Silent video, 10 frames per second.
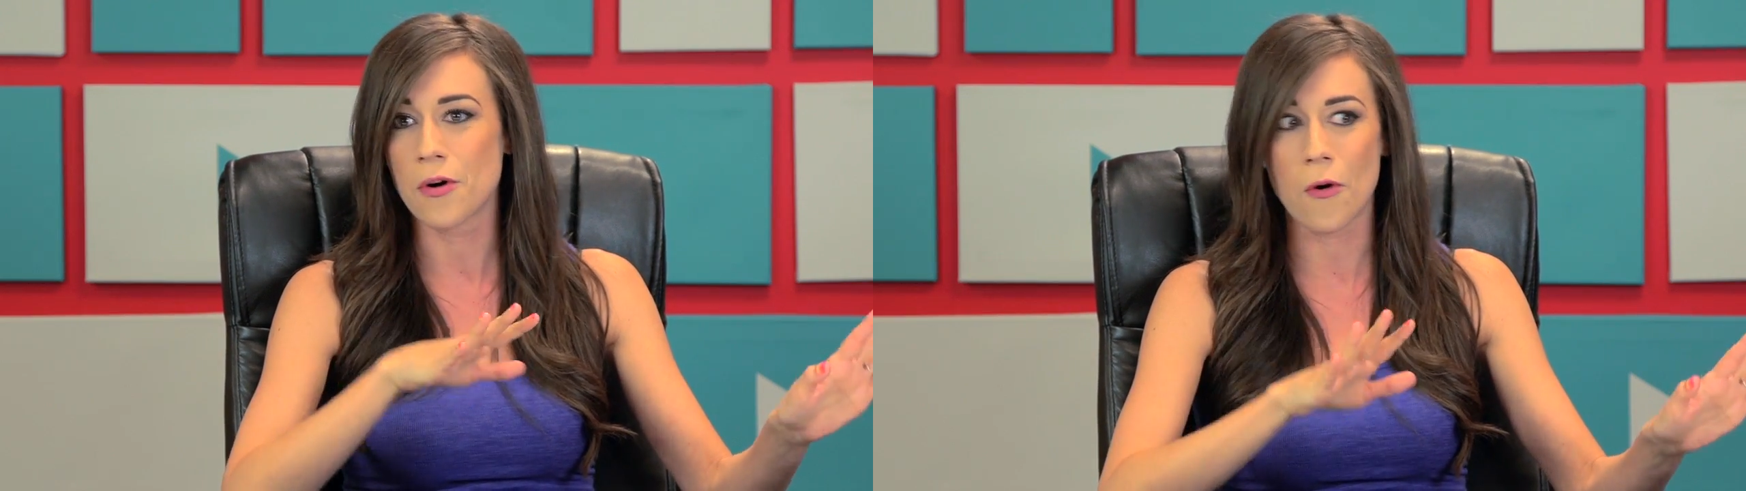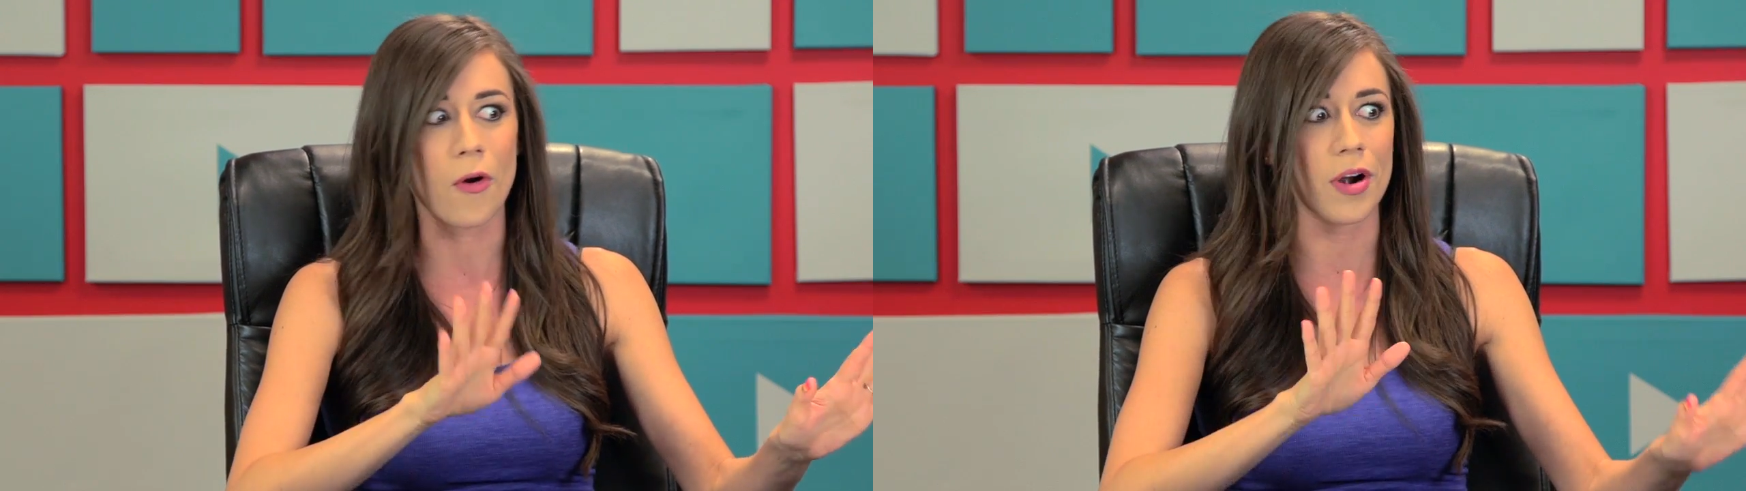
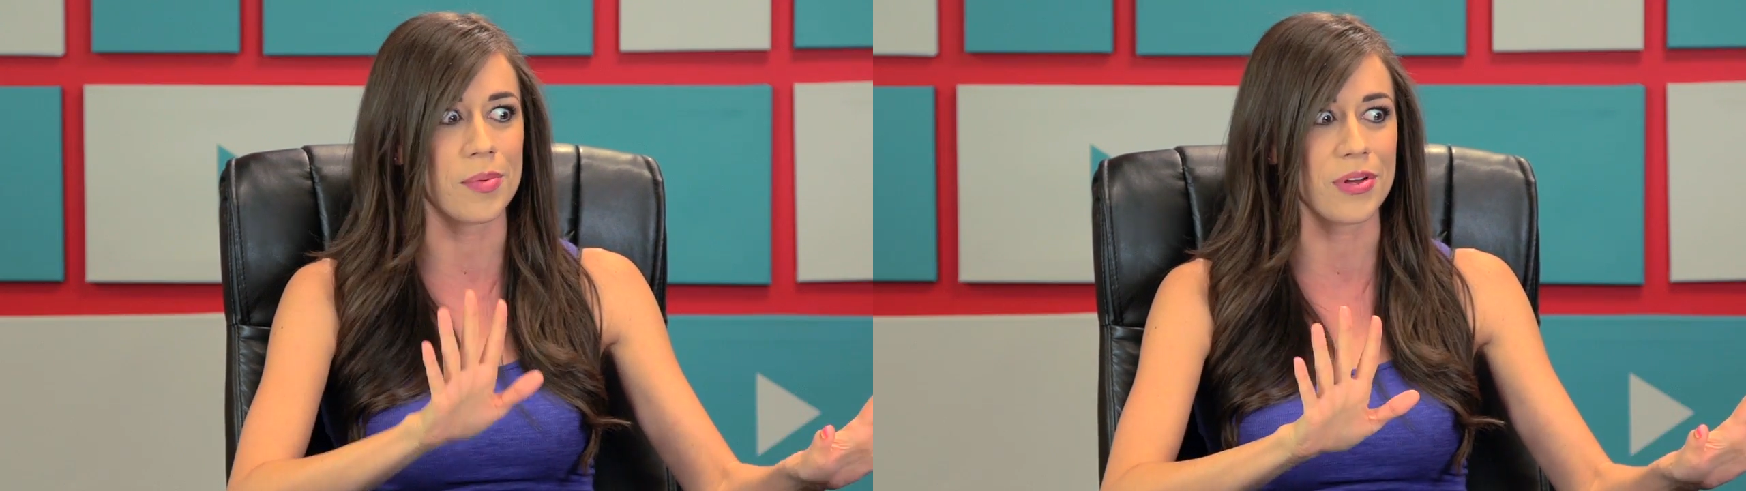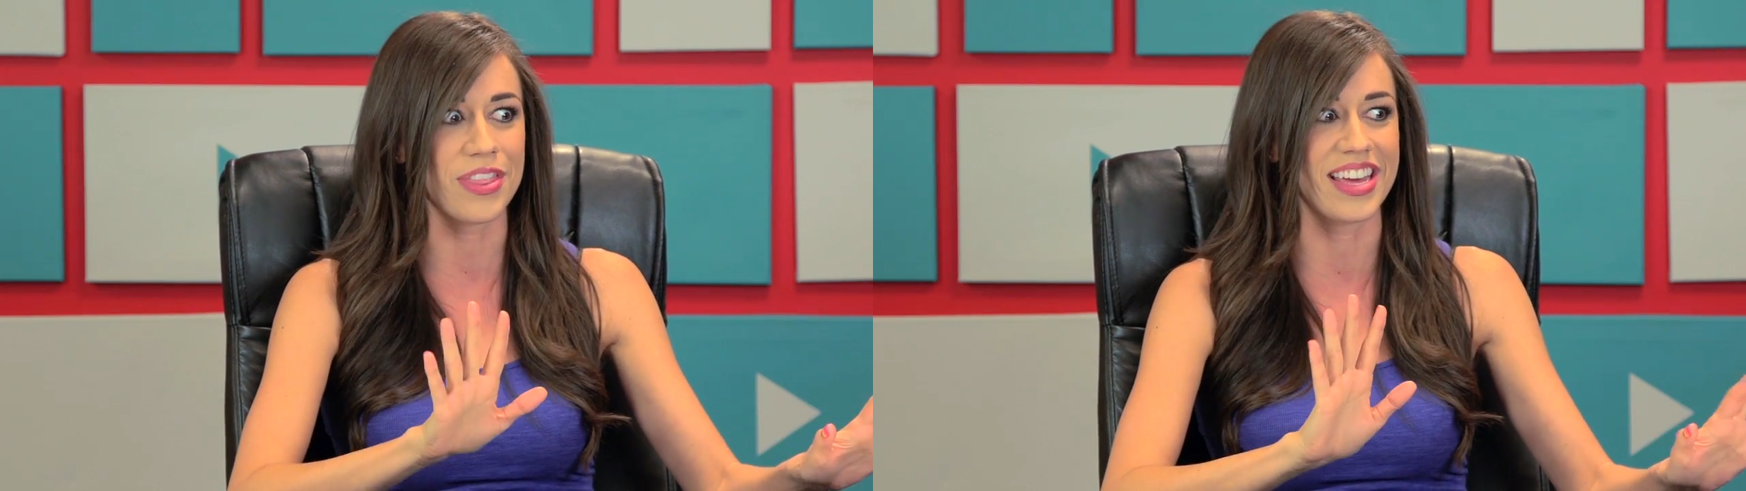
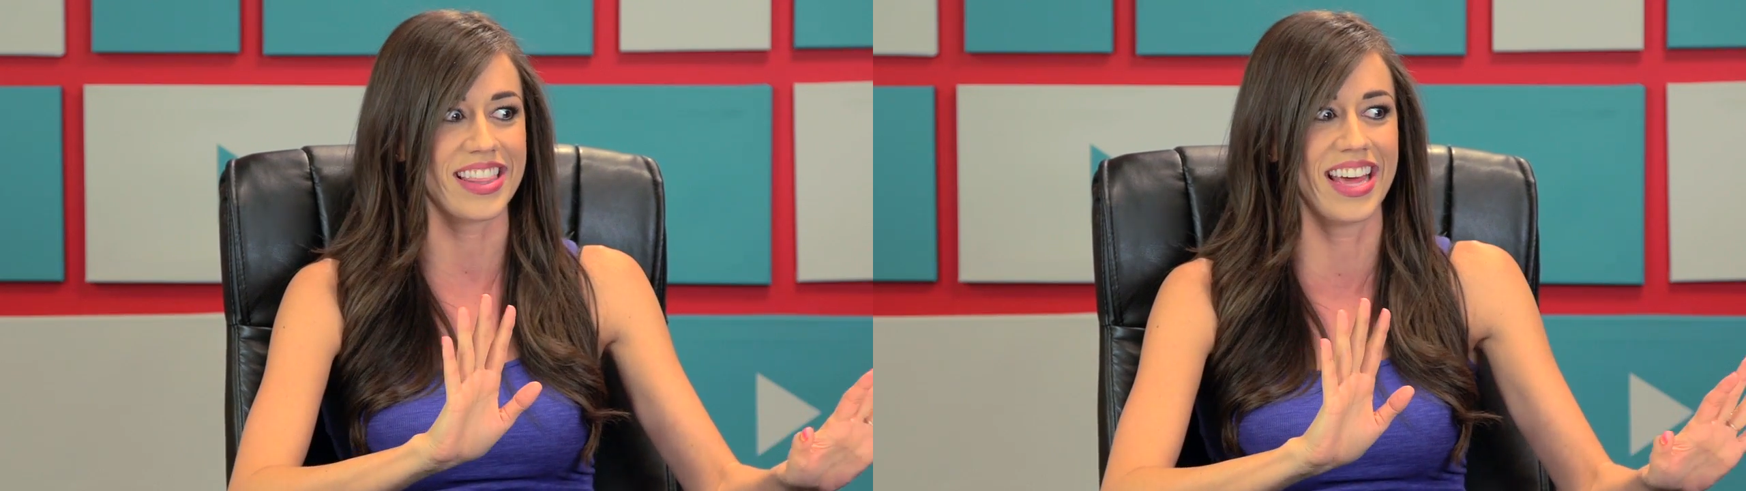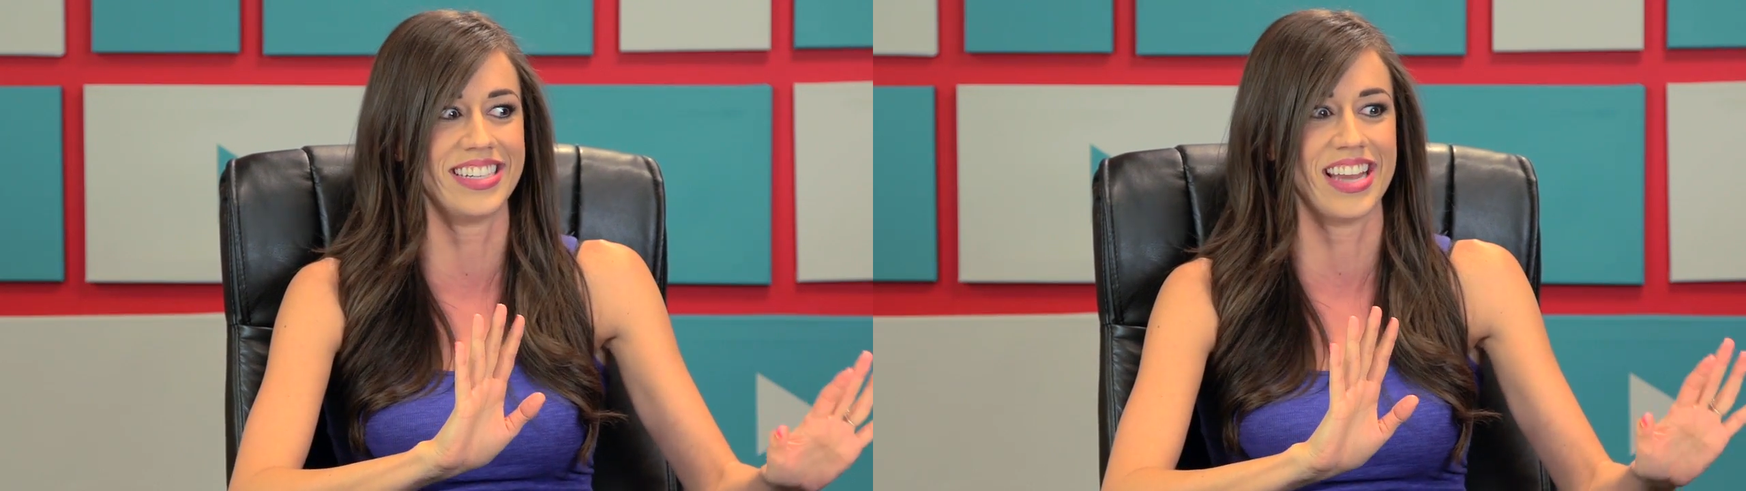horrible
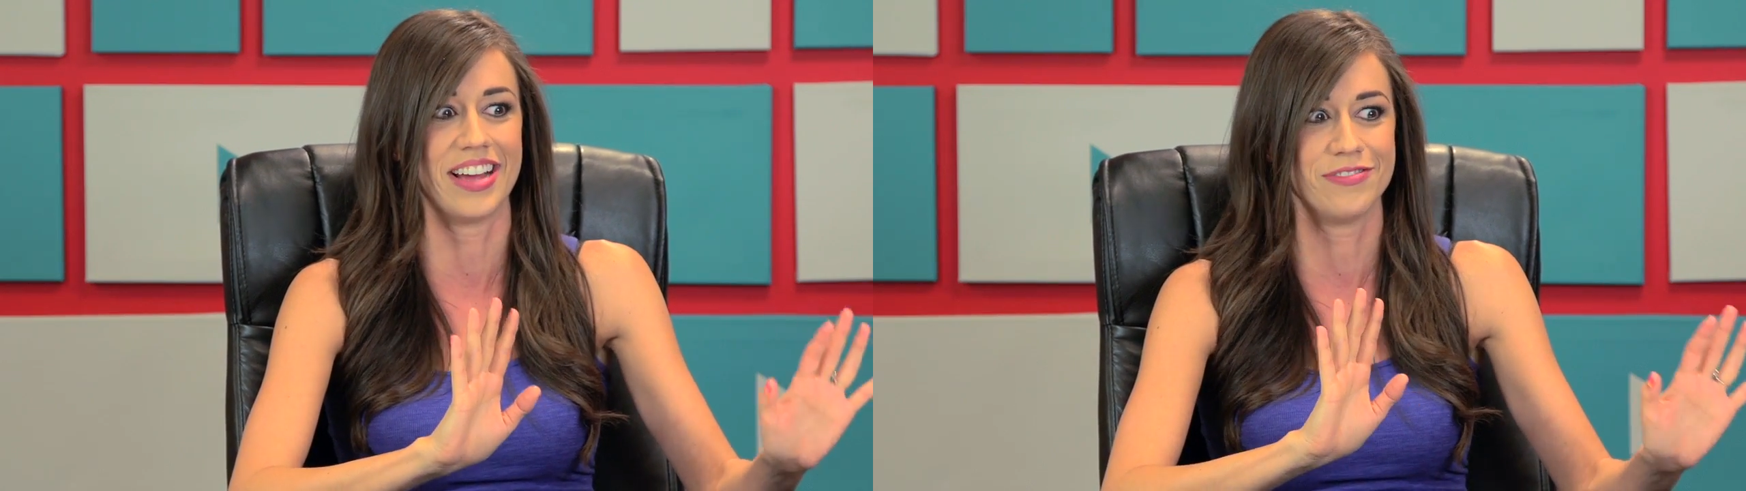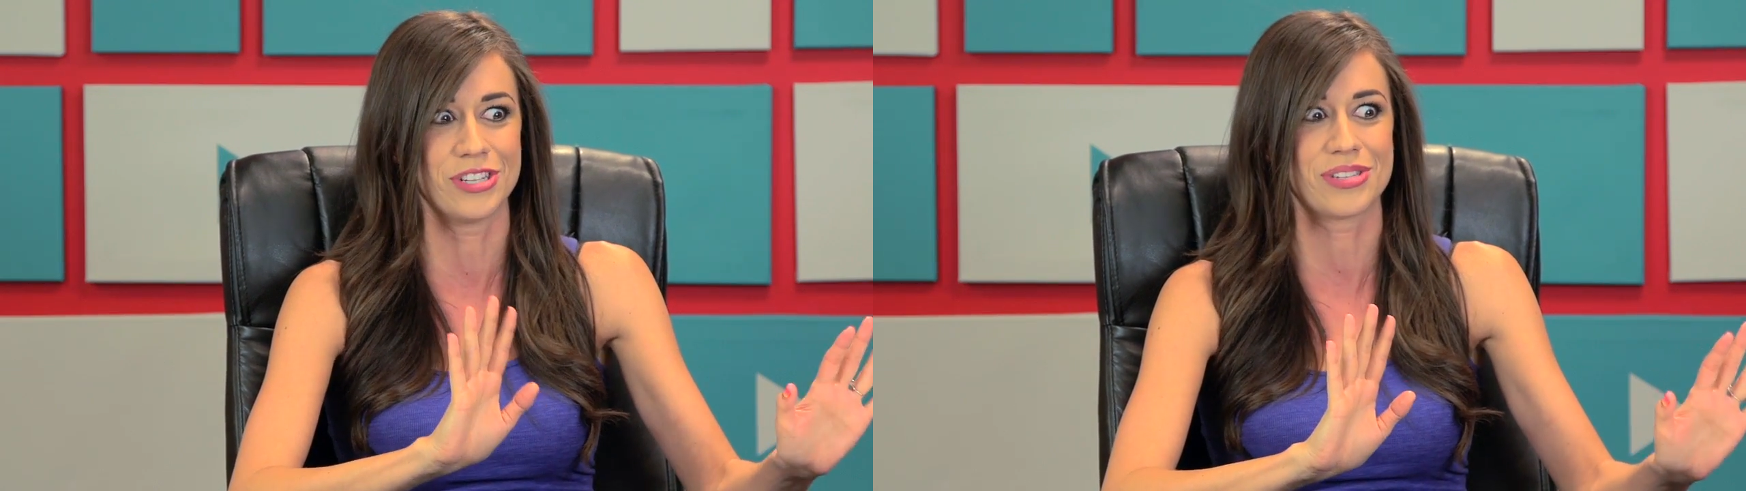thing that
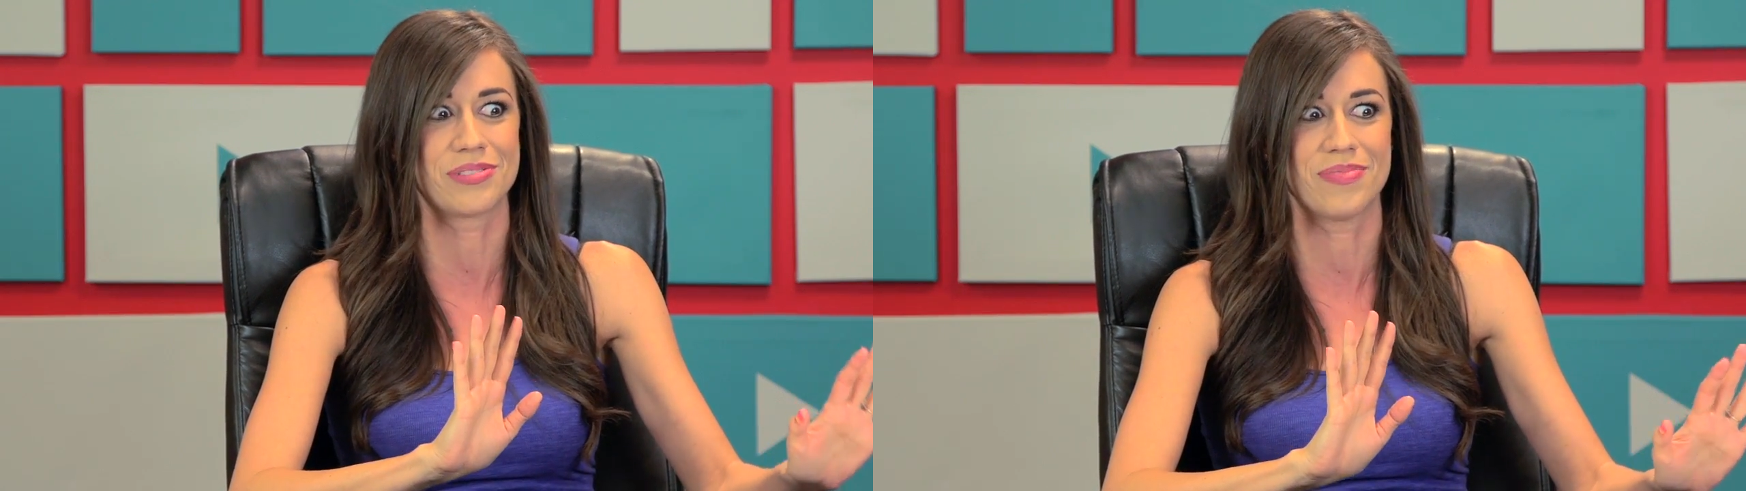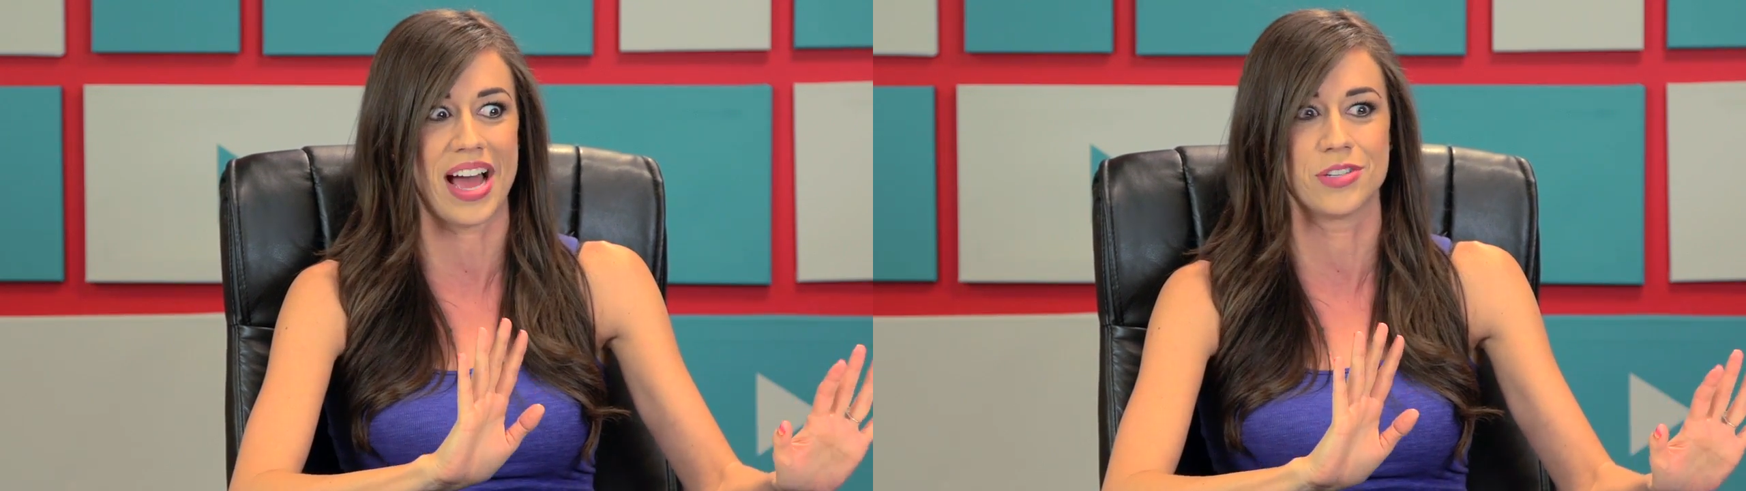I've just
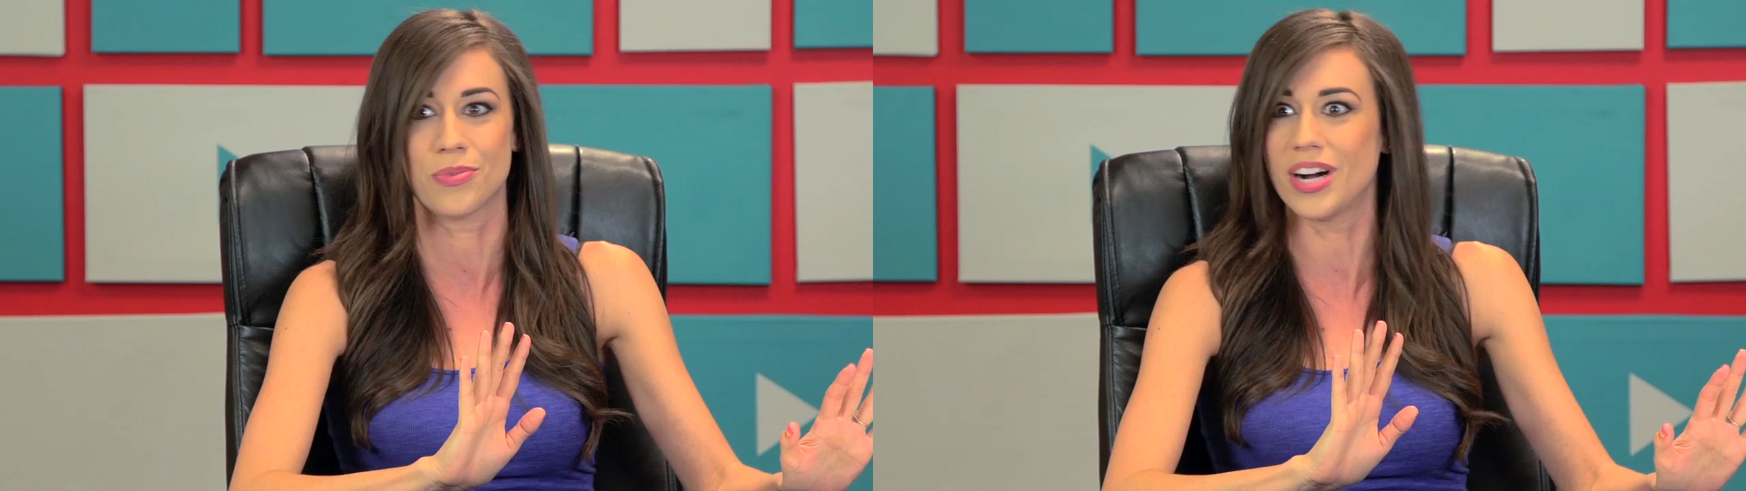had to